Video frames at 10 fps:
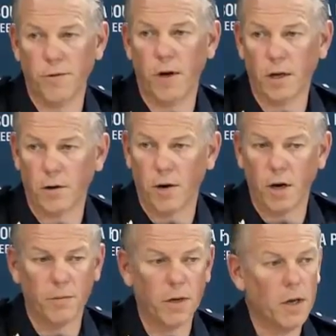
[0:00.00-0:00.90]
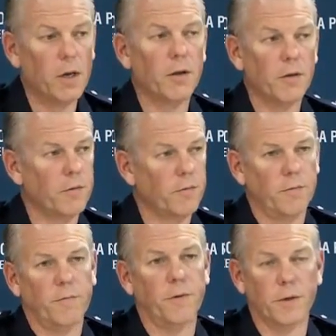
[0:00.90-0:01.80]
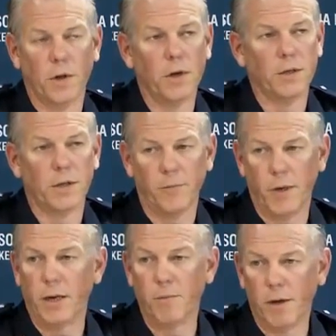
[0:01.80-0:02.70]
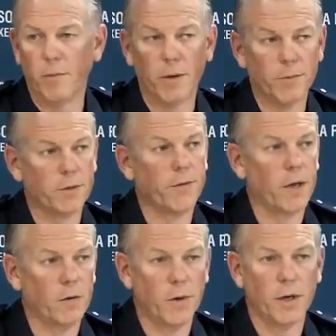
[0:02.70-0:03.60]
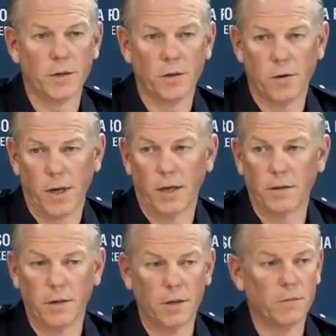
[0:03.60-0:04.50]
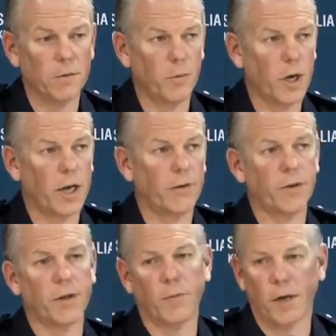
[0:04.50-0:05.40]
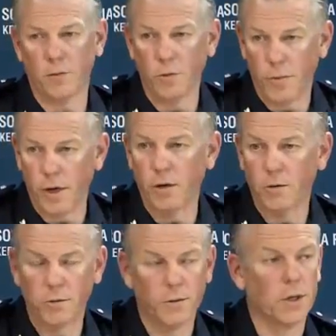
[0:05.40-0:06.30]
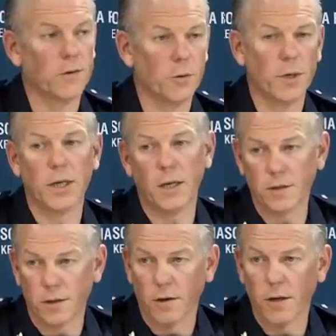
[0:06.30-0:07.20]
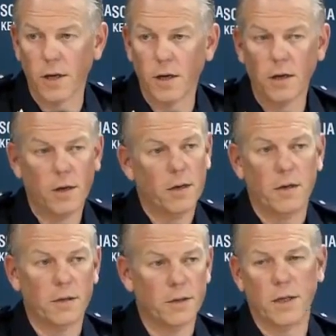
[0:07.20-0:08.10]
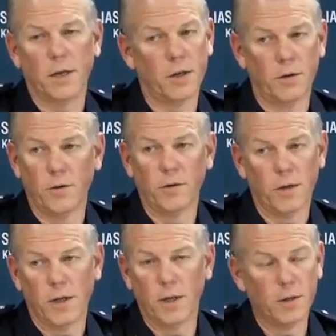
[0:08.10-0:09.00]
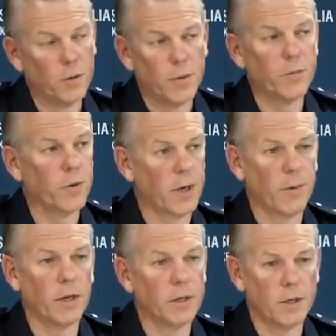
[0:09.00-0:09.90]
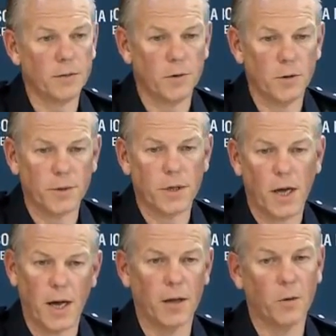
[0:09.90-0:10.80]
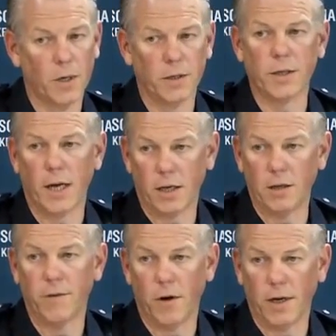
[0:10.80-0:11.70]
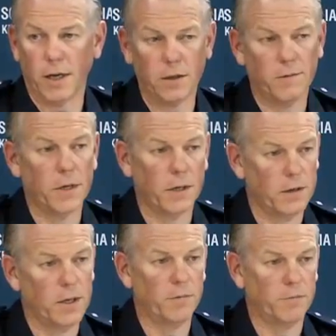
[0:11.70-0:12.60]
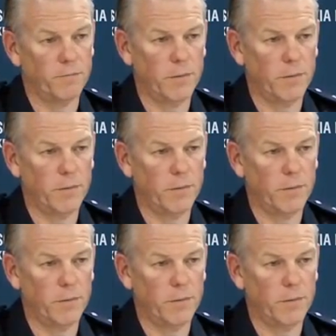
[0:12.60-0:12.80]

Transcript: for violent crime for as long as they've been members of outlaw motorcycle gangs. And we only have to think back to Milperra, which was over 20 years ago this is nothing new. The new people coming into these groups aren't the ones starting the violent activity. They're,